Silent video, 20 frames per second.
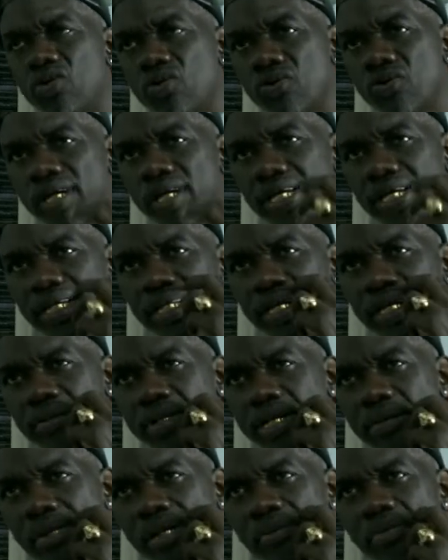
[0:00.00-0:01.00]
grade.
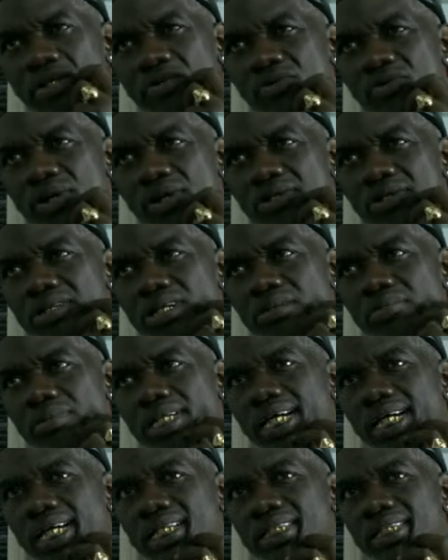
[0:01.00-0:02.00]
That might be the wrong
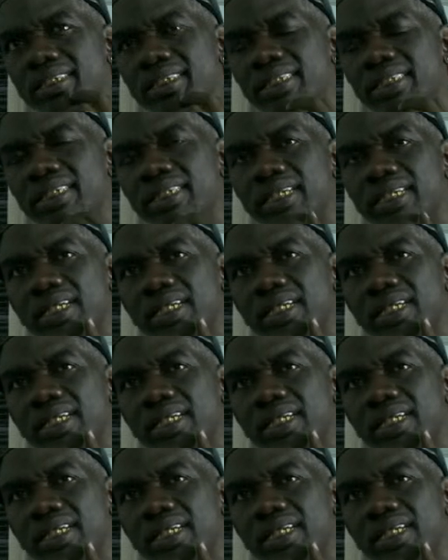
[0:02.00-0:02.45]
terminology.